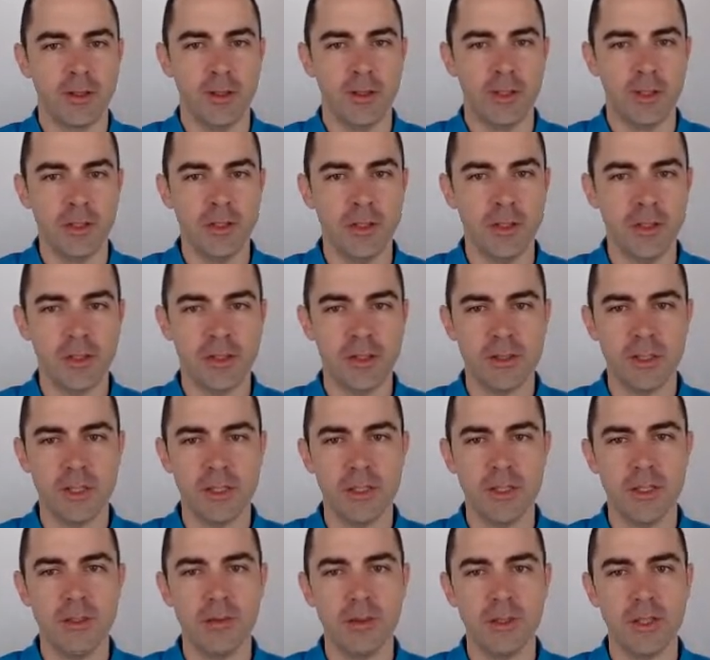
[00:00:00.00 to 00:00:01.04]
Let's
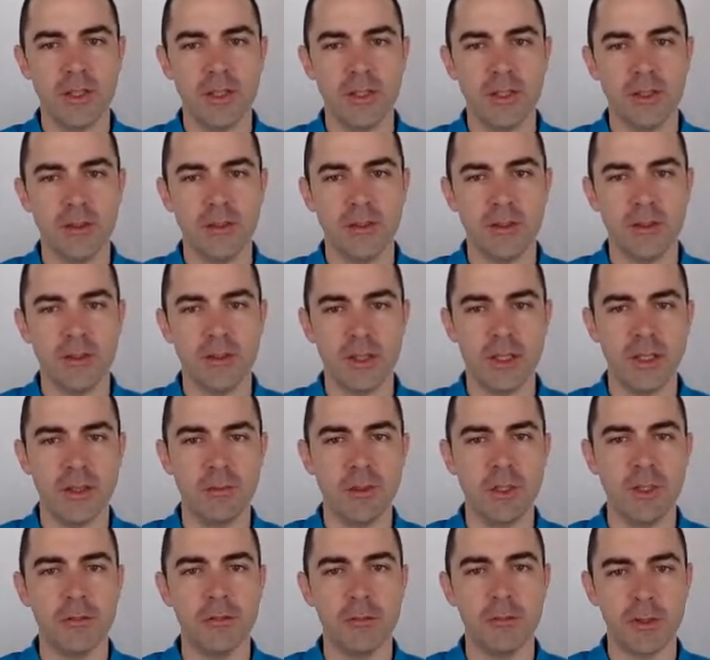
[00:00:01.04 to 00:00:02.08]
take a look at it in a
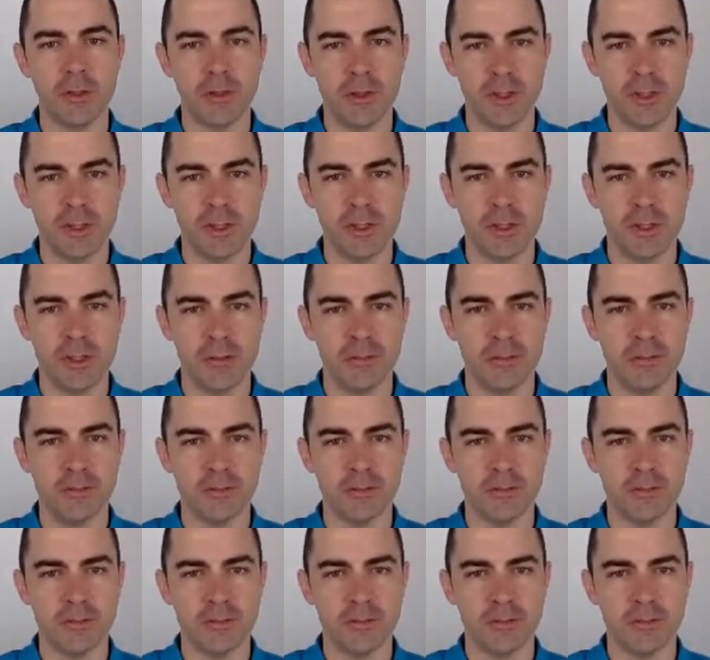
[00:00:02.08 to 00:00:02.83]
bit more detail,